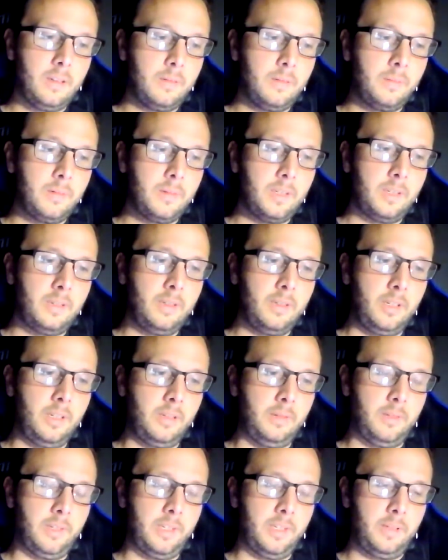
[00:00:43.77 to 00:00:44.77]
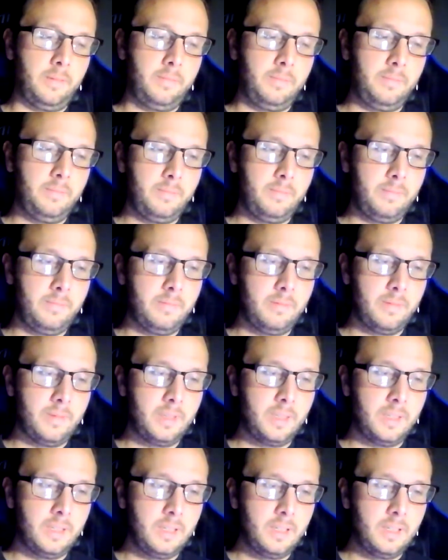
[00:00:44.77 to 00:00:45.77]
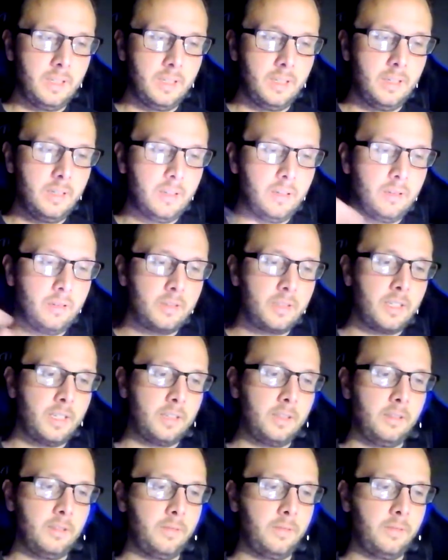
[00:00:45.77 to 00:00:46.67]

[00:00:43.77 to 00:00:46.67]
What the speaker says: But anyway, let's get